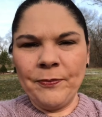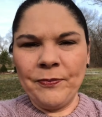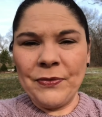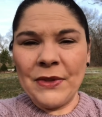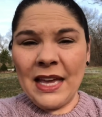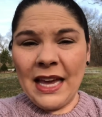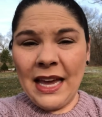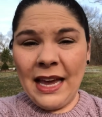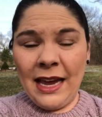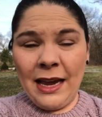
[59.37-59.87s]

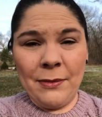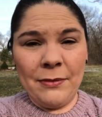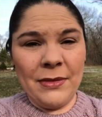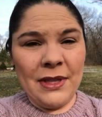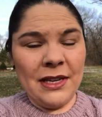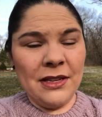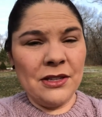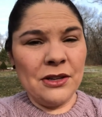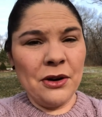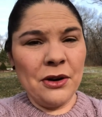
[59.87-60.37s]
game.
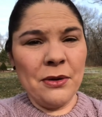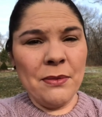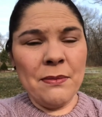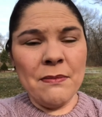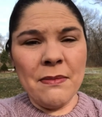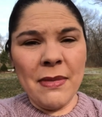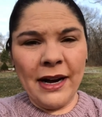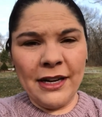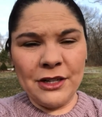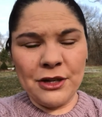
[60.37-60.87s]
These are
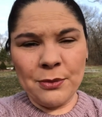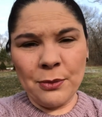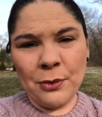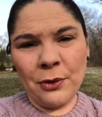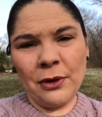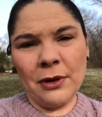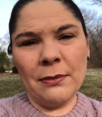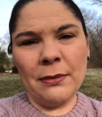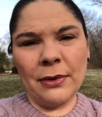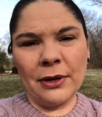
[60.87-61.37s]
much
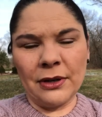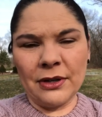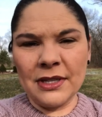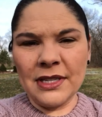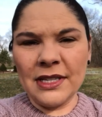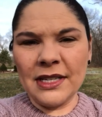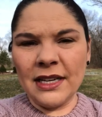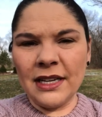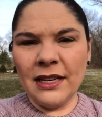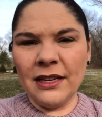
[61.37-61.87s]
more
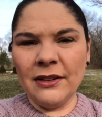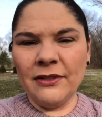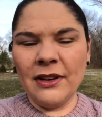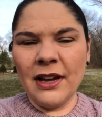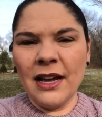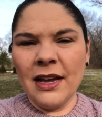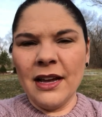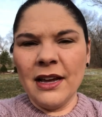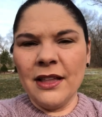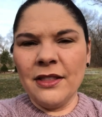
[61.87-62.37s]
immersive.
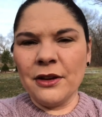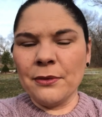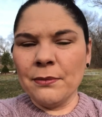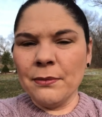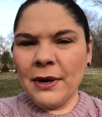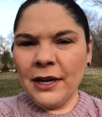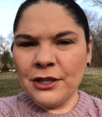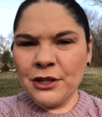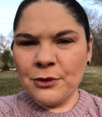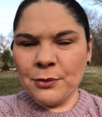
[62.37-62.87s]
They're
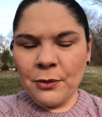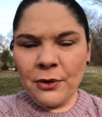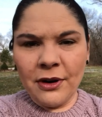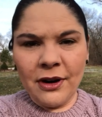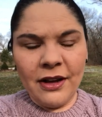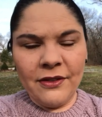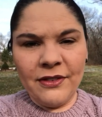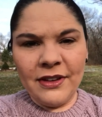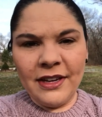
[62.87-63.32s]
much more of